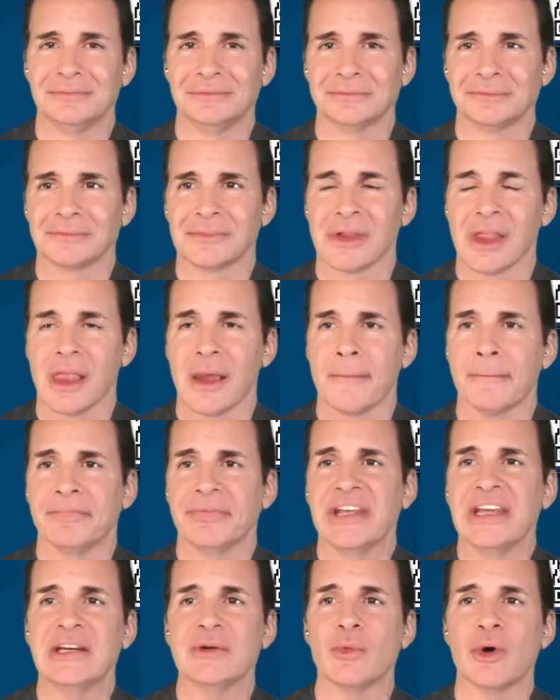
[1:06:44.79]
to me. And I
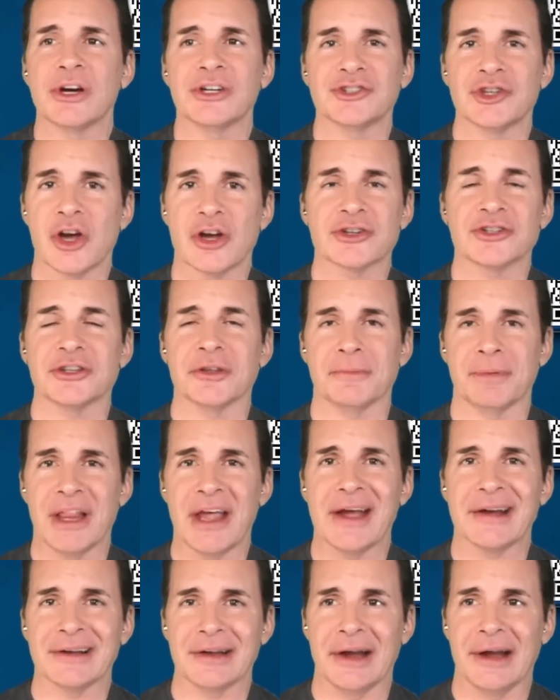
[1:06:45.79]
he didn't want to talk to the
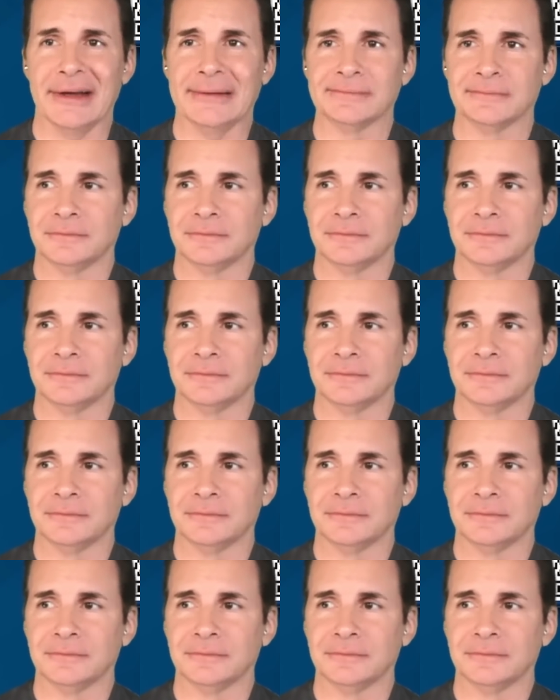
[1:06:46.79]
black guy.